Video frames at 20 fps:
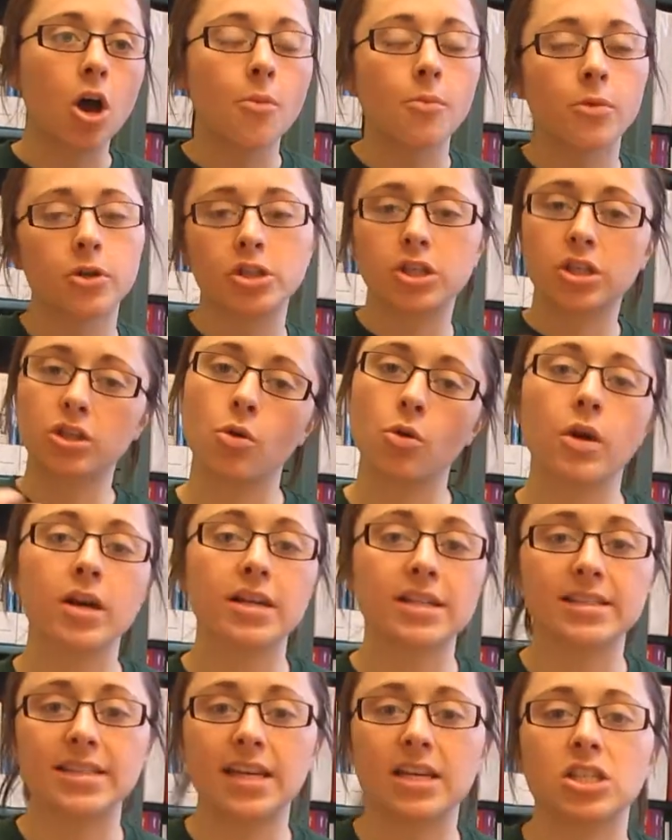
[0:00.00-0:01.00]
pushing the
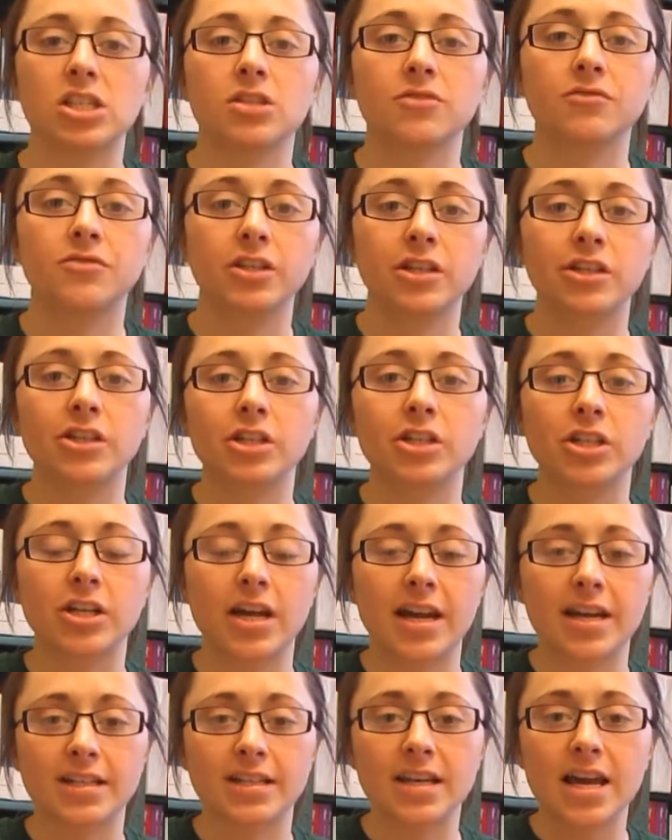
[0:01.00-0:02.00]
organization further
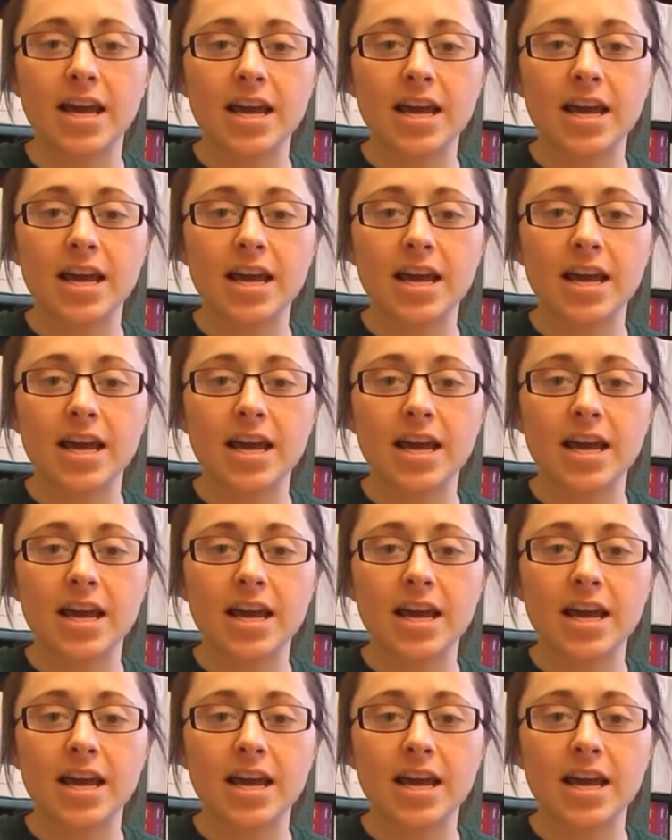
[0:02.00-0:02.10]
and